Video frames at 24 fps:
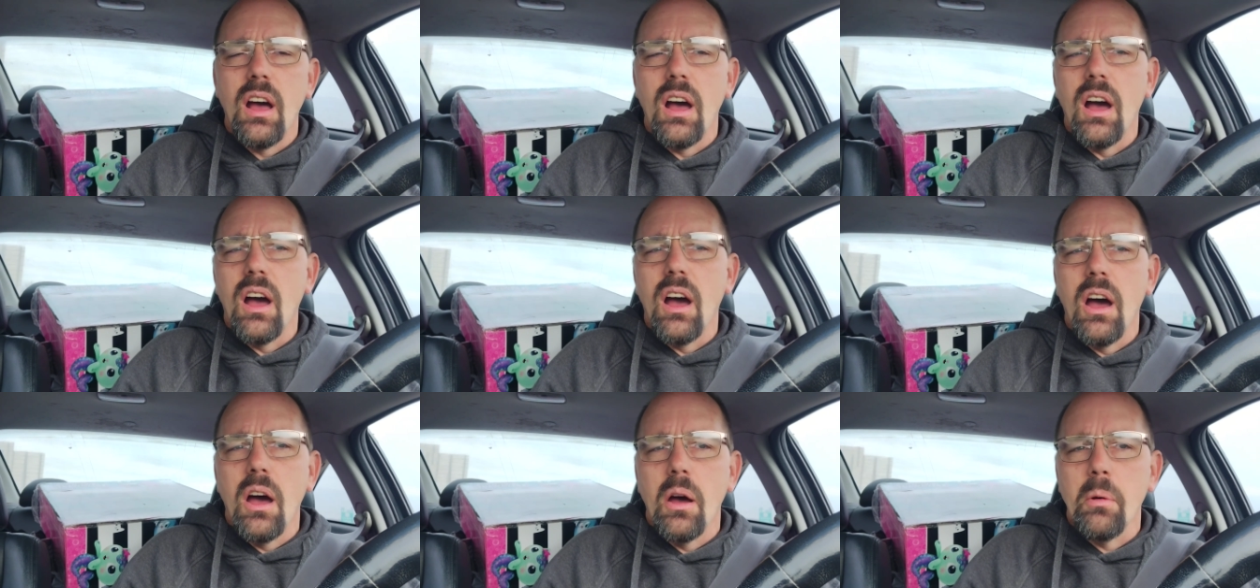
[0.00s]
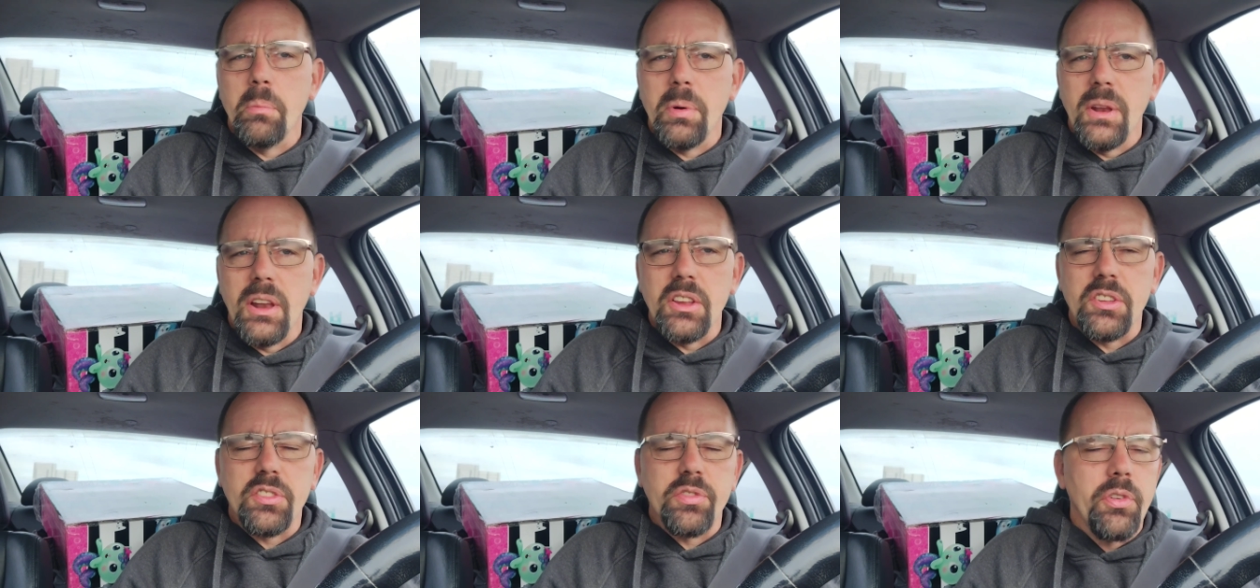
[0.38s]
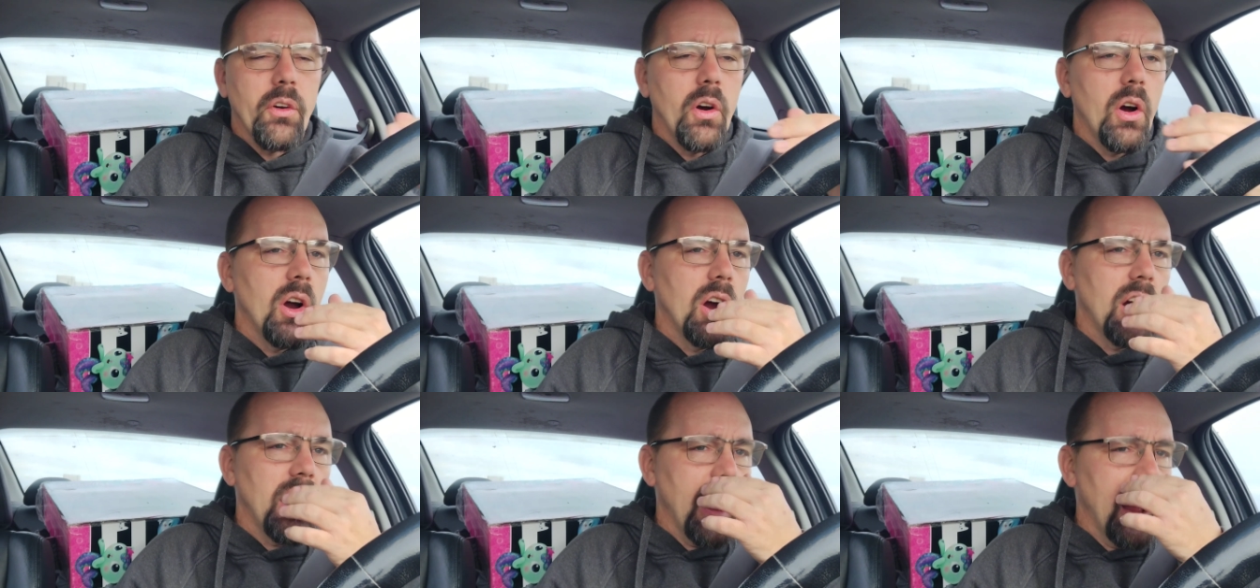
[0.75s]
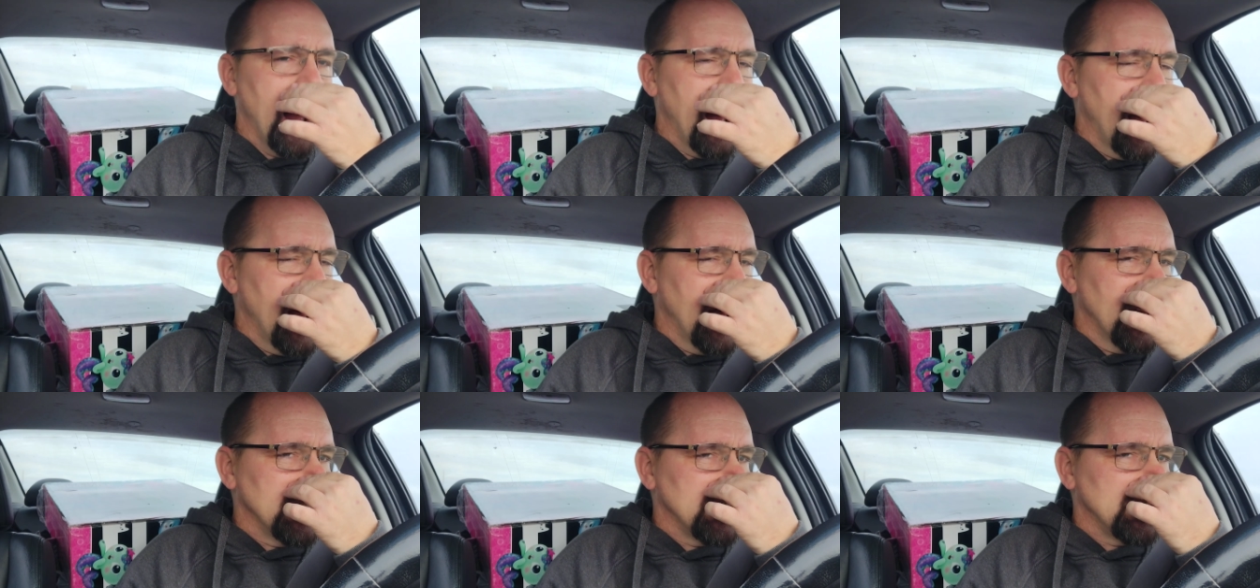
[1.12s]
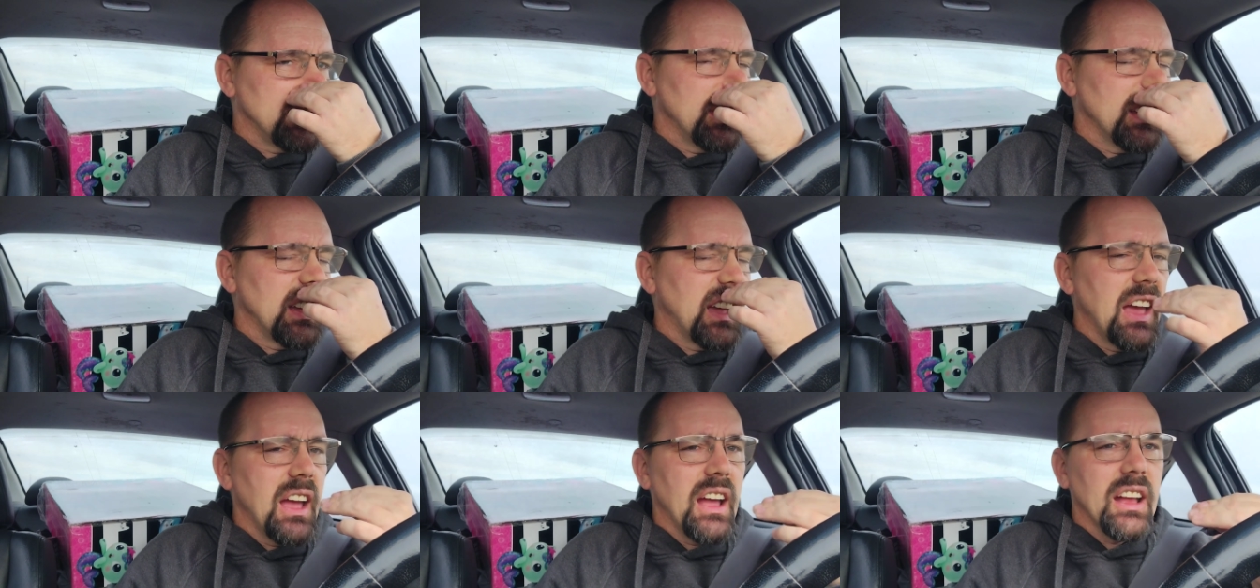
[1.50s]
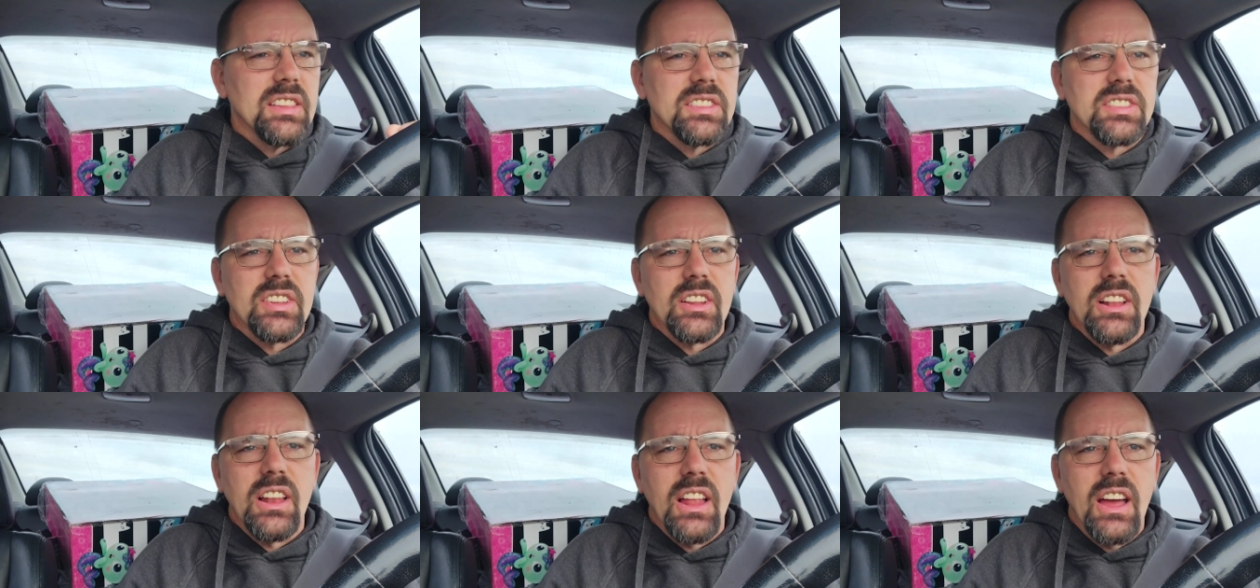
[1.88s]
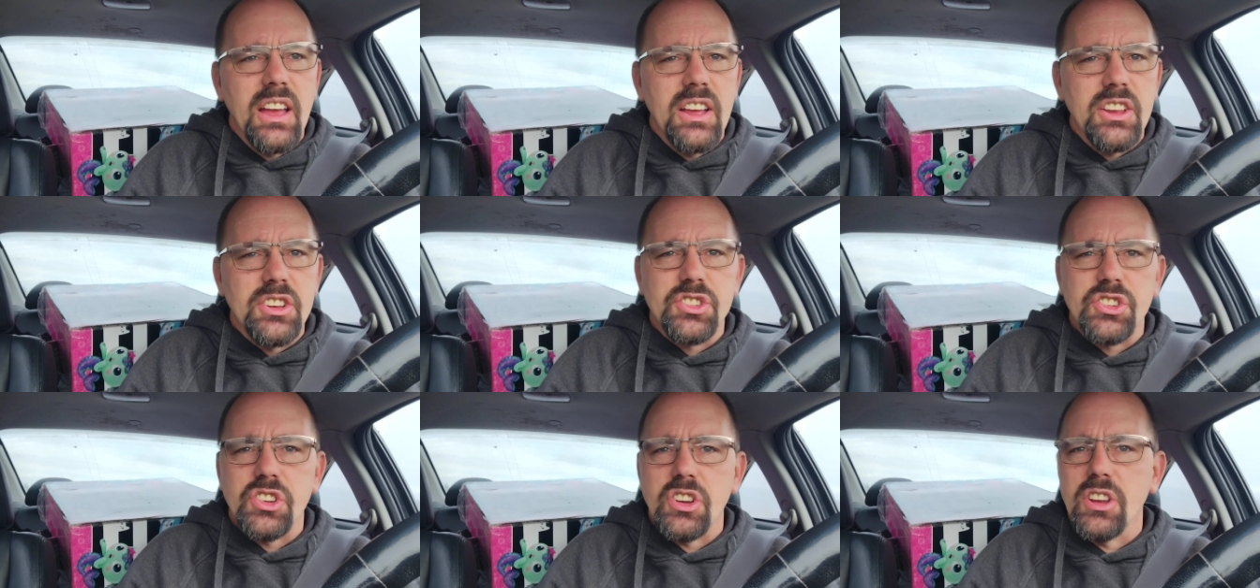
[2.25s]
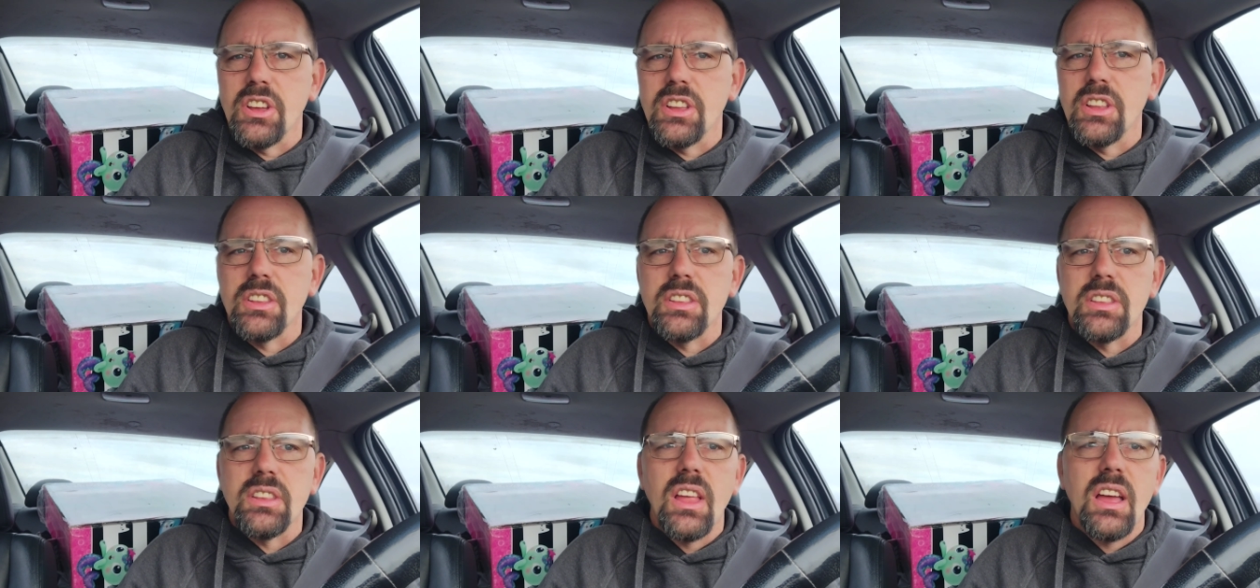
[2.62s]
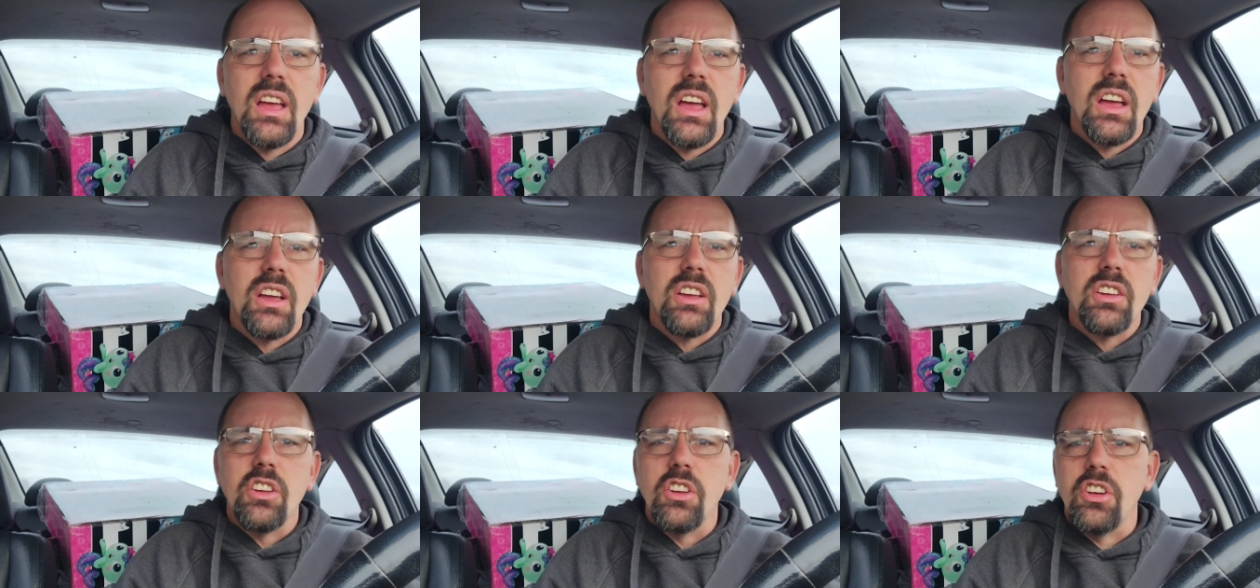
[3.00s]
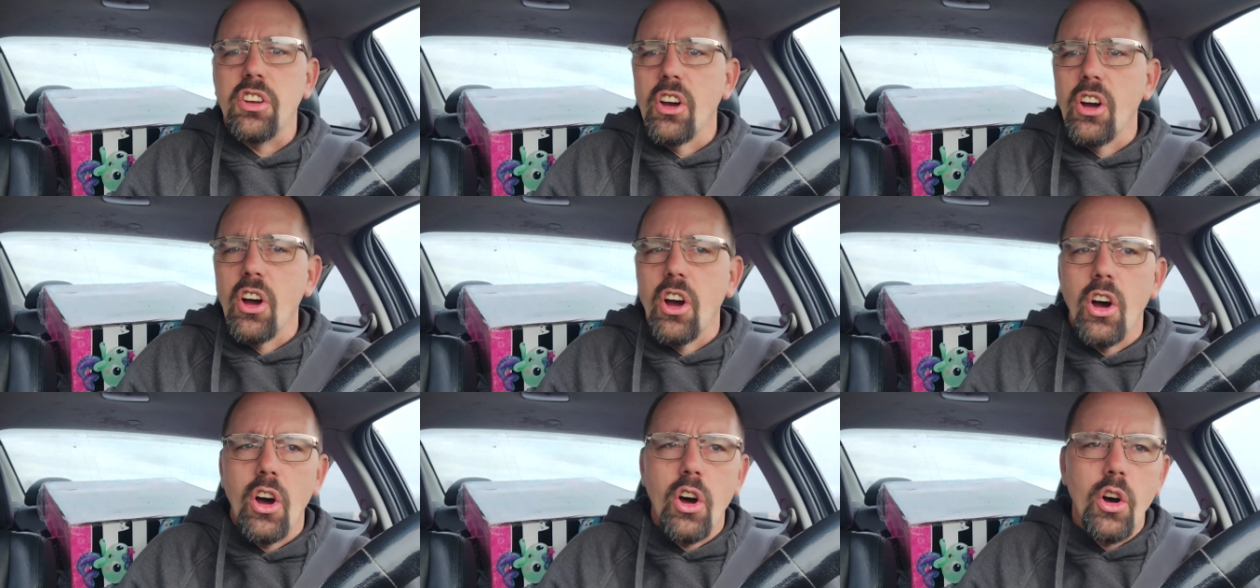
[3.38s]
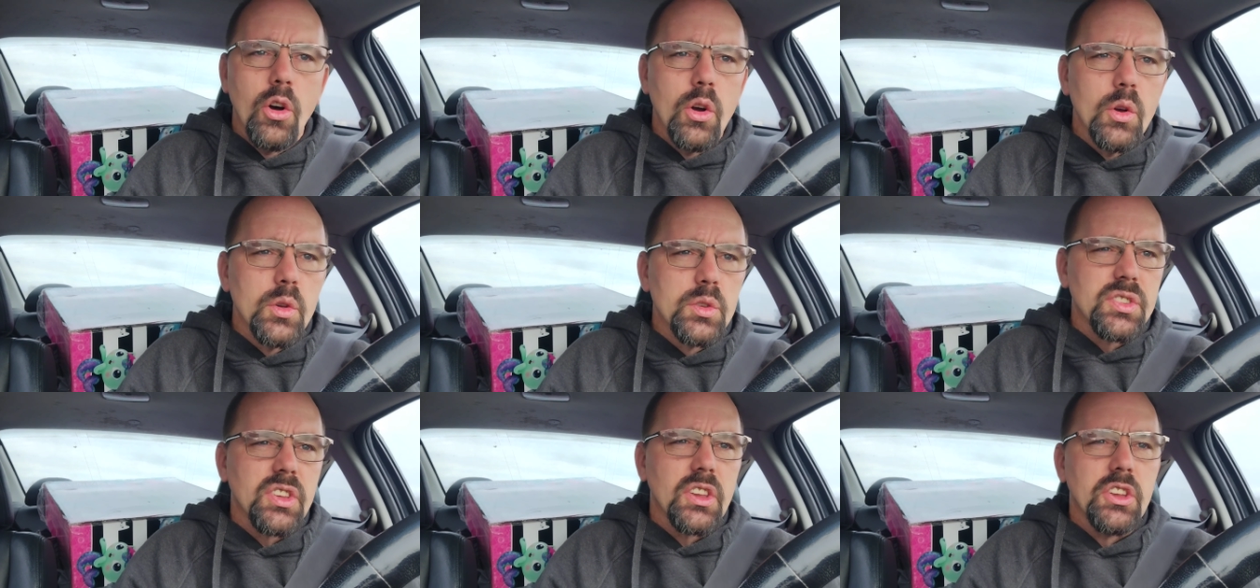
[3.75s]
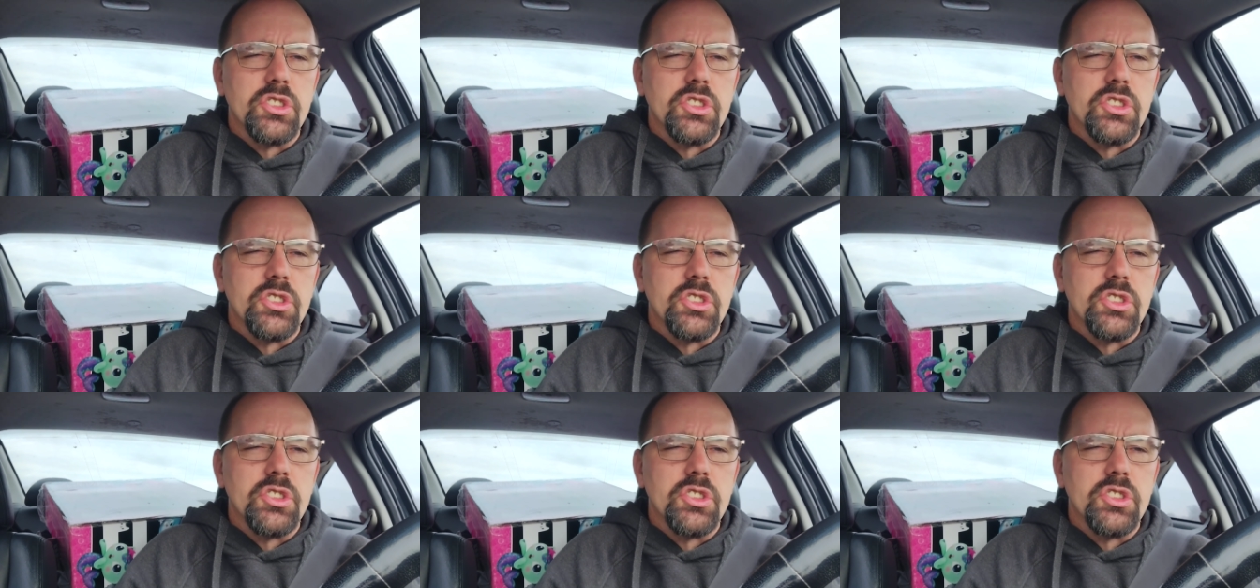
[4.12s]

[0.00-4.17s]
Uh, but as far as the cancellation goes,